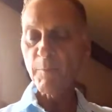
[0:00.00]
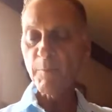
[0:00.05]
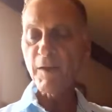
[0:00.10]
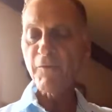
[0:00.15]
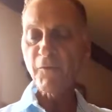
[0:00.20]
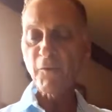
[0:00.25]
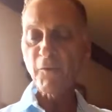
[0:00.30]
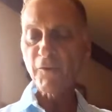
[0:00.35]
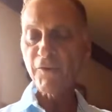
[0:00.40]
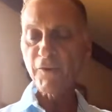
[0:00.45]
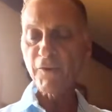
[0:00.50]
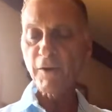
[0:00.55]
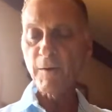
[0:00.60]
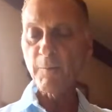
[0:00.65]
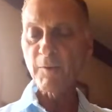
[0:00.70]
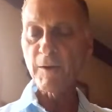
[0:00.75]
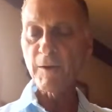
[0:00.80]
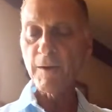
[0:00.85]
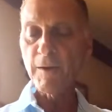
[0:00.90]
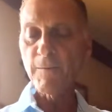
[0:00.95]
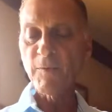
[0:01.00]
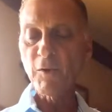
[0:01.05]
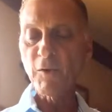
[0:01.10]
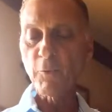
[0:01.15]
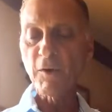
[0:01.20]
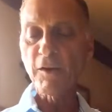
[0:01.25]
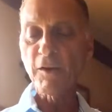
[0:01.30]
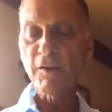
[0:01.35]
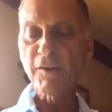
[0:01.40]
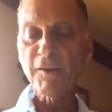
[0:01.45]
my first company in the
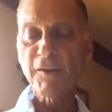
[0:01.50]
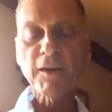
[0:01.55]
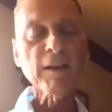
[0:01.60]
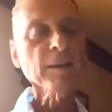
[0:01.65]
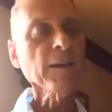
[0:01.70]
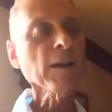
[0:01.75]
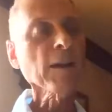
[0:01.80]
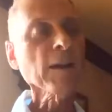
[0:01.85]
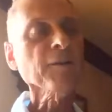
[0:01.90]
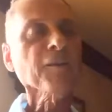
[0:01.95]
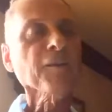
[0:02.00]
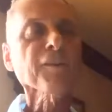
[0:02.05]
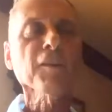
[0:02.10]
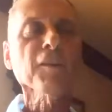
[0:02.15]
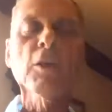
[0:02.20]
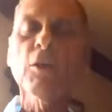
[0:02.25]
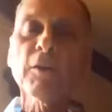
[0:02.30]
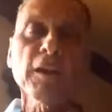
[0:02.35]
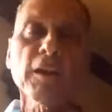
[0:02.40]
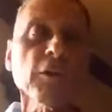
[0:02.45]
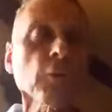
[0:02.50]
real estate, and that slowly